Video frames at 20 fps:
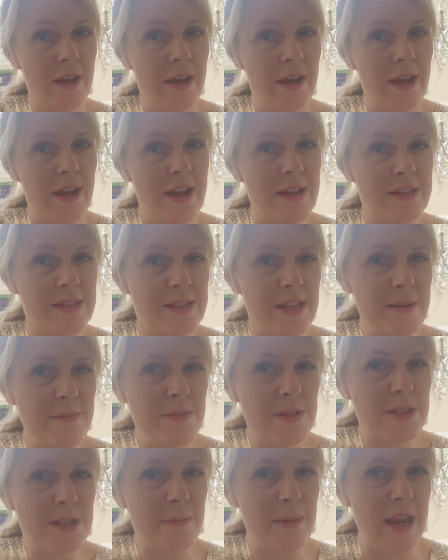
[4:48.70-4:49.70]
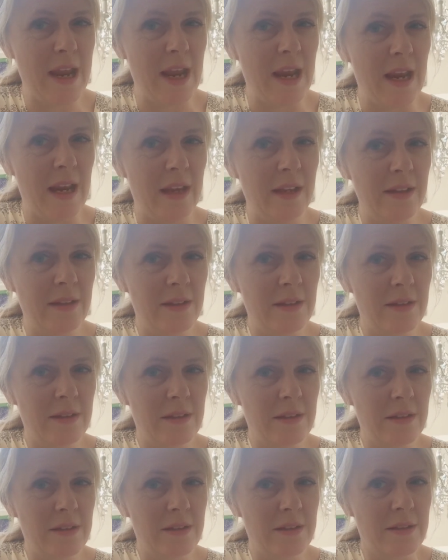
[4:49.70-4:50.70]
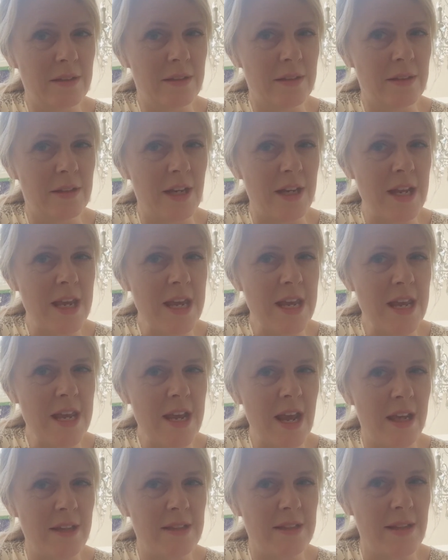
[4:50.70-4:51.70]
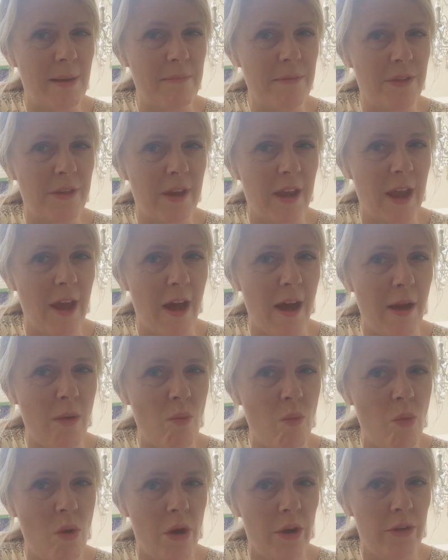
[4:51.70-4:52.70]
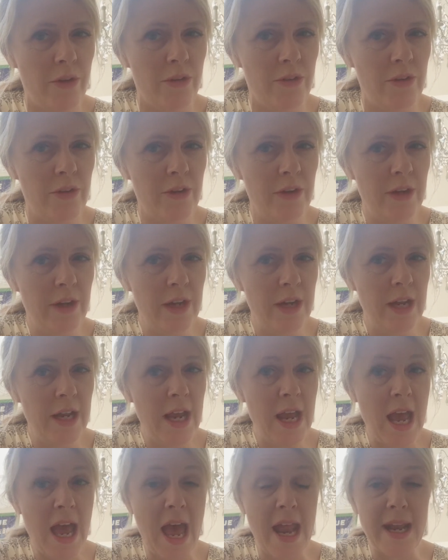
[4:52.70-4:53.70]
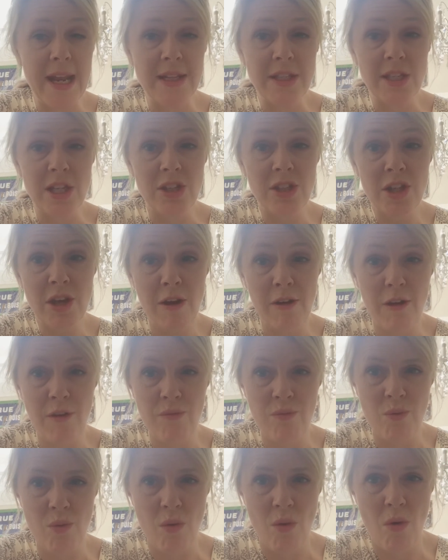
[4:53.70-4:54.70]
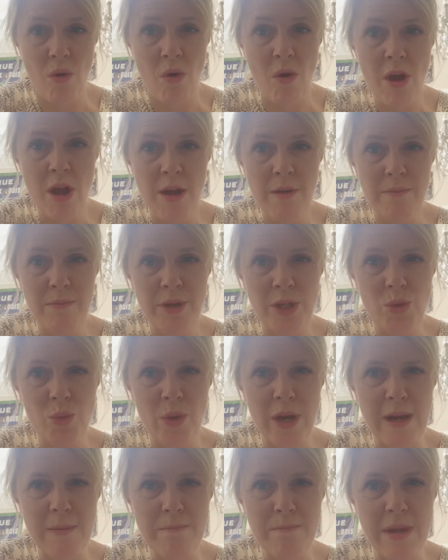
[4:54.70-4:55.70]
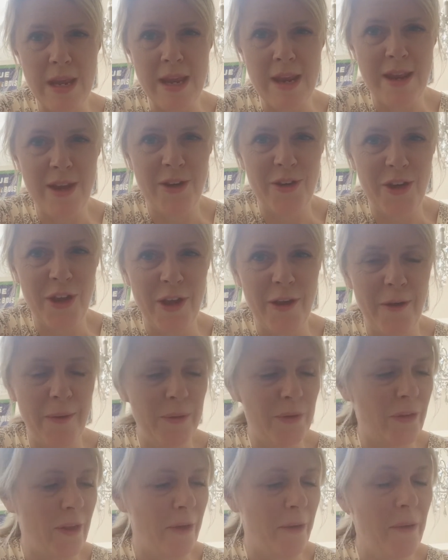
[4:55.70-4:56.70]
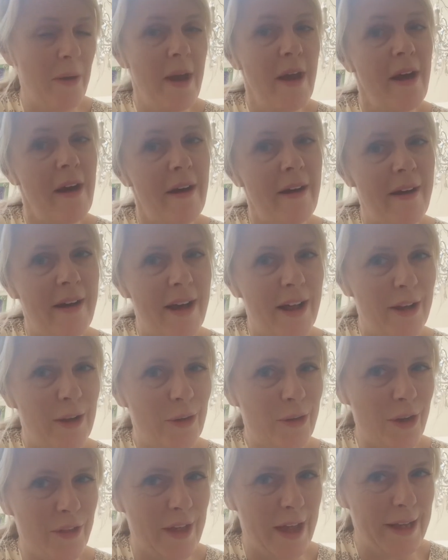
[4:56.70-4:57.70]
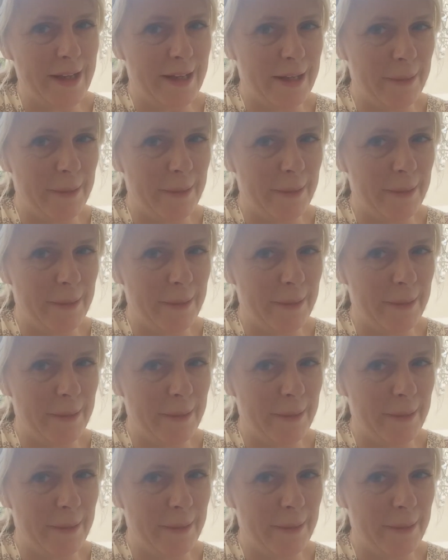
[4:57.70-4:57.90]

It seems to me that he has something I want, and it's a tug of war between me and you. So I'll look at that a little